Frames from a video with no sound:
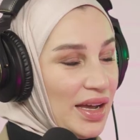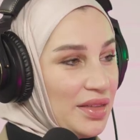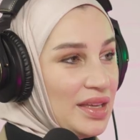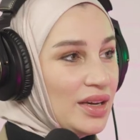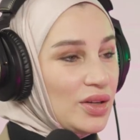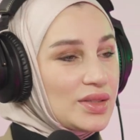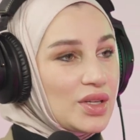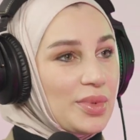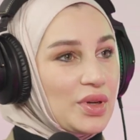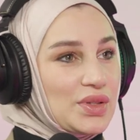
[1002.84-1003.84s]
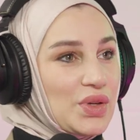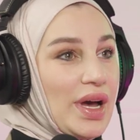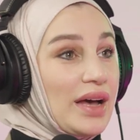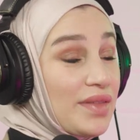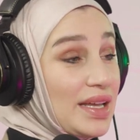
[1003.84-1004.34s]
I think also because you
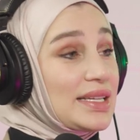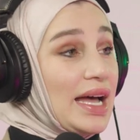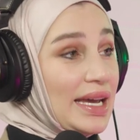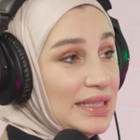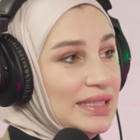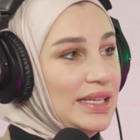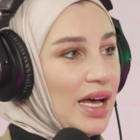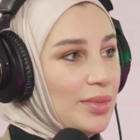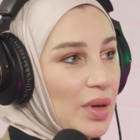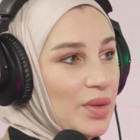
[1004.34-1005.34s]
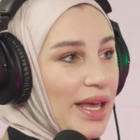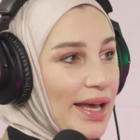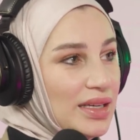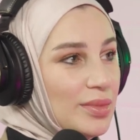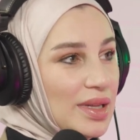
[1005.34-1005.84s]
have that idea about the
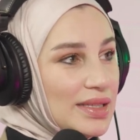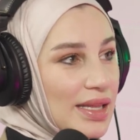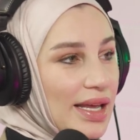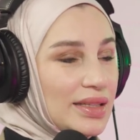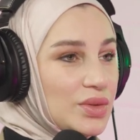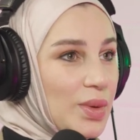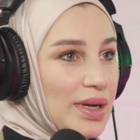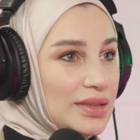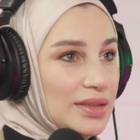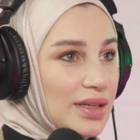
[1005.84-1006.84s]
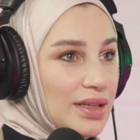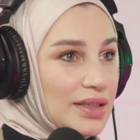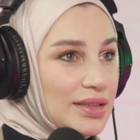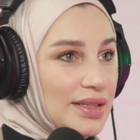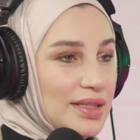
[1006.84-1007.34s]
animals, that's what
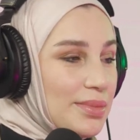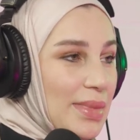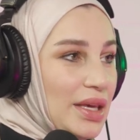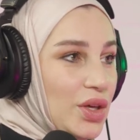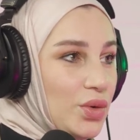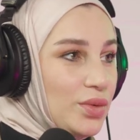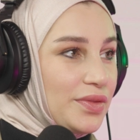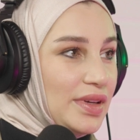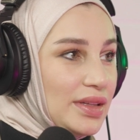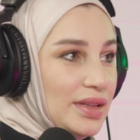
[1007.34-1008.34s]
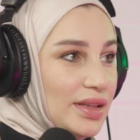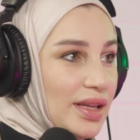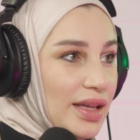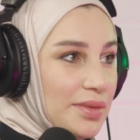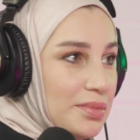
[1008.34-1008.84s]
doesn't make you
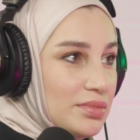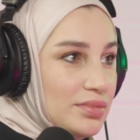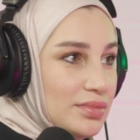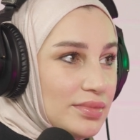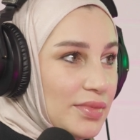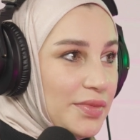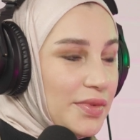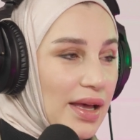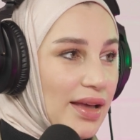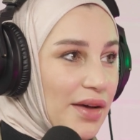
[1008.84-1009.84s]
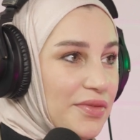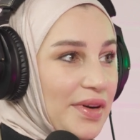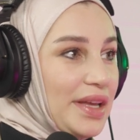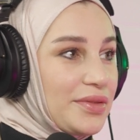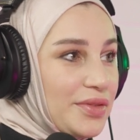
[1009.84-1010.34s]
feel
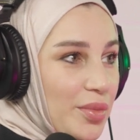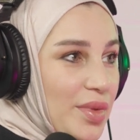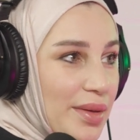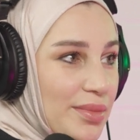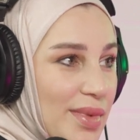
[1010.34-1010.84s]
afraid from them.